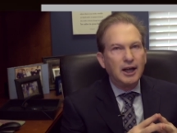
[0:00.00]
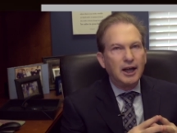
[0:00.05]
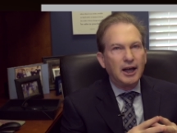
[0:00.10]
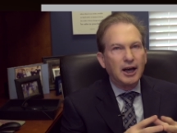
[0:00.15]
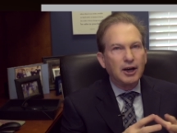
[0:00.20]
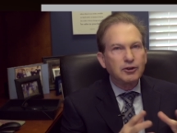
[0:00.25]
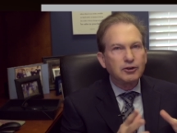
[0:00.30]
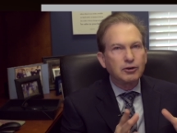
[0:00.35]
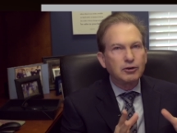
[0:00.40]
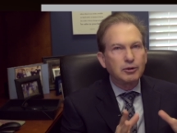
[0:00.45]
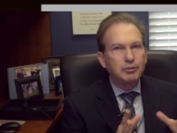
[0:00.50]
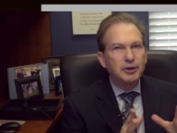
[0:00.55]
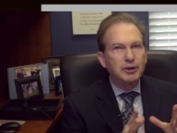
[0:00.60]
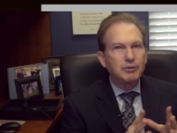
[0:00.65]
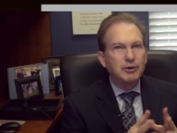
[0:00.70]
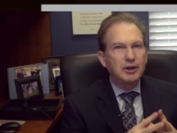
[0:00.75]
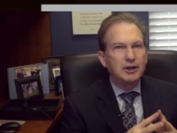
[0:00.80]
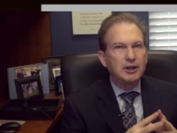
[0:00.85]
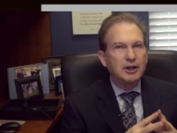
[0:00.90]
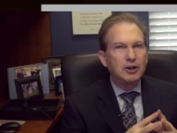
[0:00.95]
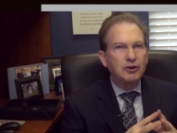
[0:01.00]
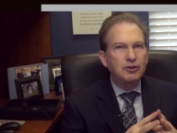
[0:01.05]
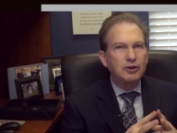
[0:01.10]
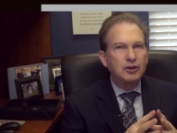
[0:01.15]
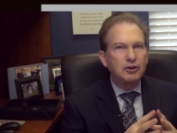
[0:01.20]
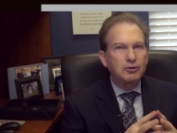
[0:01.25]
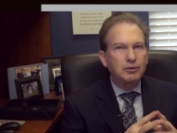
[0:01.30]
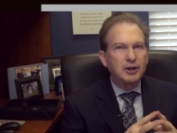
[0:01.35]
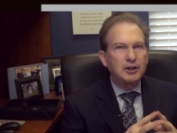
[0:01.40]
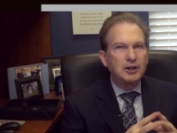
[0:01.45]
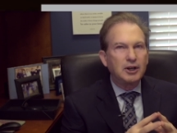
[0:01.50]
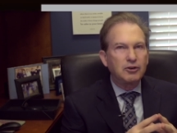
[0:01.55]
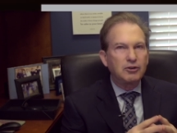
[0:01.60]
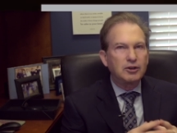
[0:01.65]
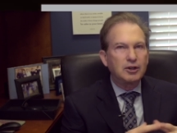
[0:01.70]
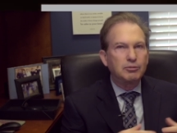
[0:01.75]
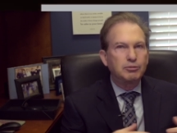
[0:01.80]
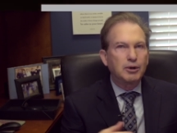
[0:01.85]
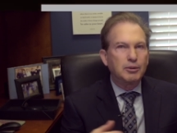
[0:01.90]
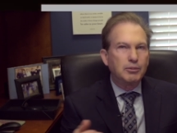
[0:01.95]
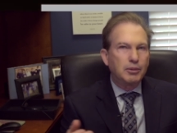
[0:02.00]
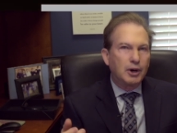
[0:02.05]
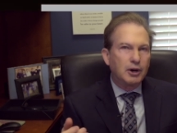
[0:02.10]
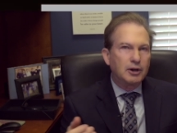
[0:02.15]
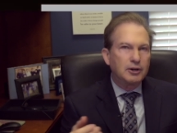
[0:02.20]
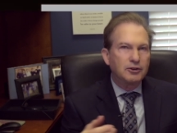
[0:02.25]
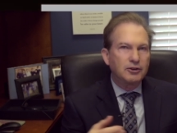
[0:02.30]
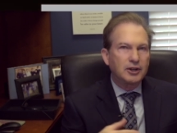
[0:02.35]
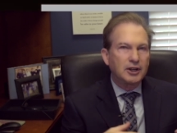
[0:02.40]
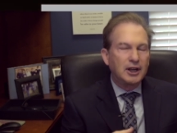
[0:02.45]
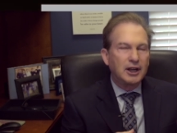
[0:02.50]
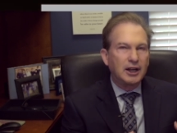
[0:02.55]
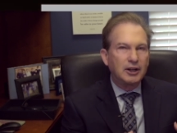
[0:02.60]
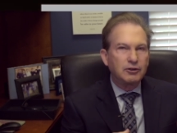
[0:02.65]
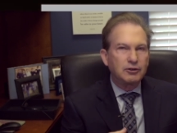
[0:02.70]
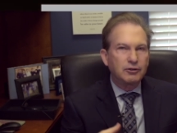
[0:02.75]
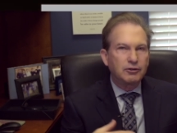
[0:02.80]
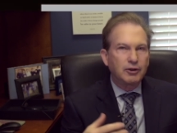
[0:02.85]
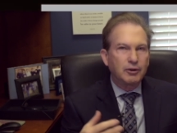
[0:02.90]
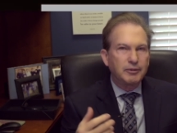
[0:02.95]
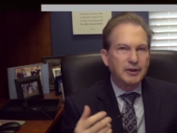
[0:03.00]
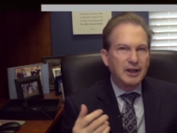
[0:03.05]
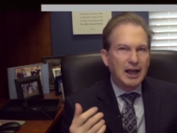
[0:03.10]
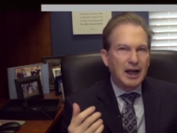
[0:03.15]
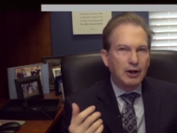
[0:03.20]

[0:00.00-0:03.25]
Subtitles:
External beam radiation is radiation that bombards the cancer from the